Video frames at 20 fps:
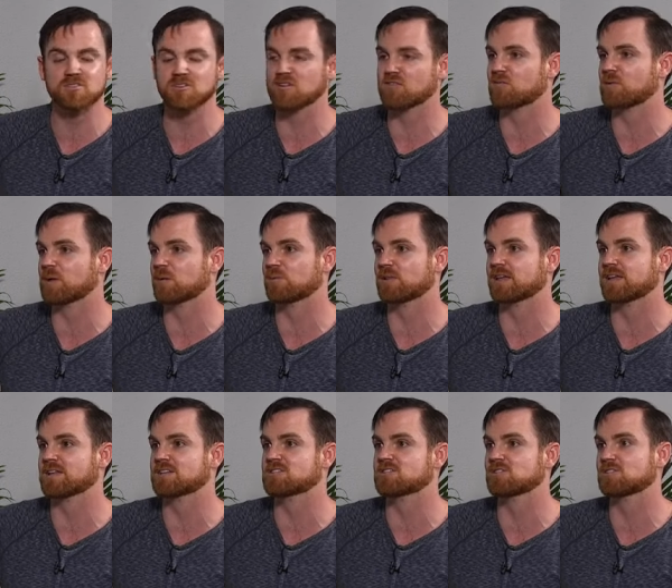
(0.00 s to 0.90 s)
nerve be
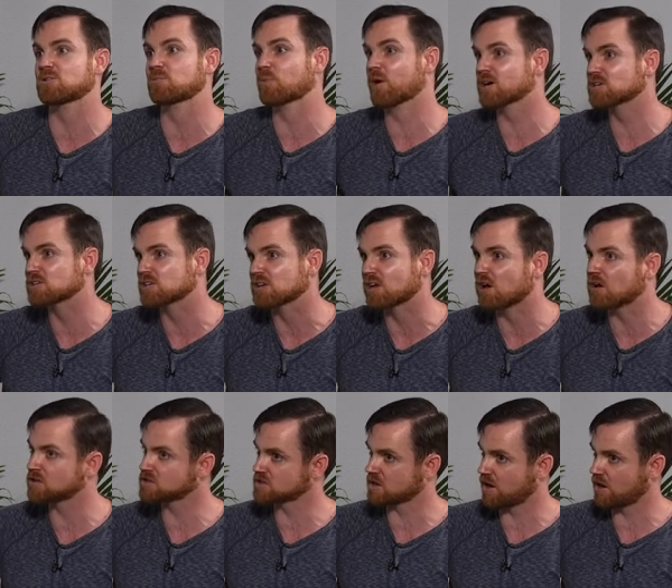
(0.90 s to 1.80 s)
related to depression
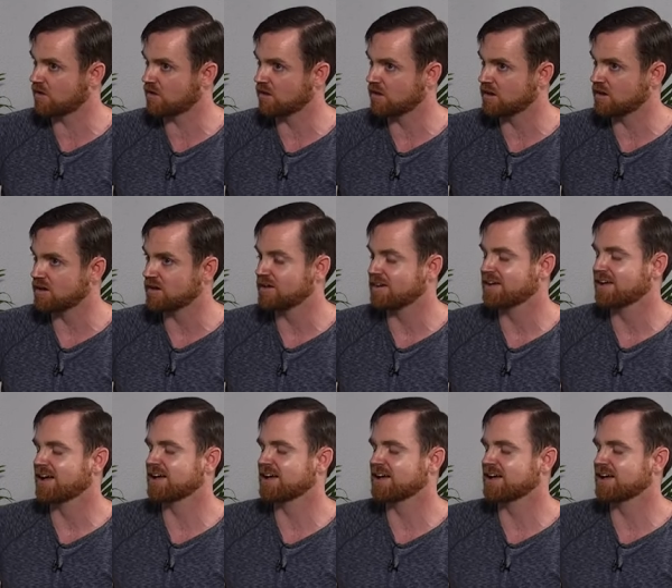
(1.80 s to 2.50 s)
also? Yeah, yeah.